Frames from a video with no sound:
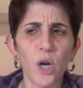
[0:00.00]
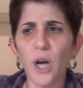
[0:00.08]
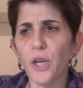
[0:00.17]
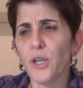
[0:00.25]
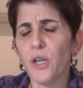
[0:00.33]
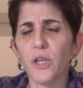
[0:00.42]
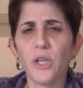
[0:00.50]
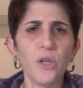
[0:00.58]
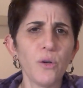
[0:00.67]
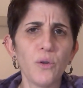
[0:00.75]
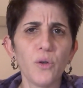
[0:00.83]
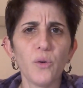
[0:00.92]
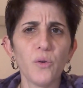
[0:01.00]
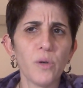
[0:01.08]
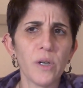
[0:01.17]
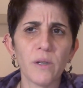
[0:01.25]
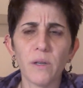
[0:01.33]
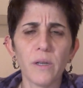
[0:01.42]
i can heal you
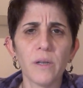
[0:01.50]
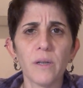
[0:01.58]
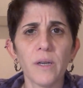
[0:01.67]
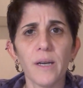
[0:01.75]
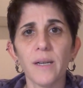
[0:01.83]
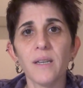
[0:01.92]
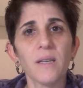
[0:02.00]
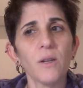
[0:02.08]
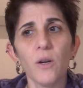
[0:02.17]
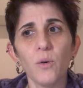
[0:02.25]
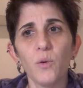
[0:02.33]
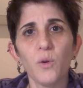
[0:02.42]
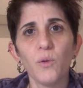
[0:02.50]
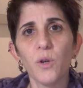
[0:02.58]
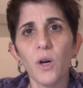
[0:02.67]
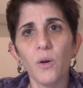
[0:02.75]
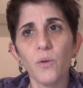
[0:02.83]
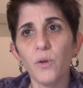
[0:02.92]
and da da da it's no you
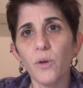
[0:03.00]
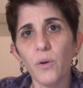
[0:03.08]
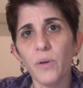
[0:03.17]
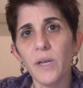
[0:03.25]
don't you don't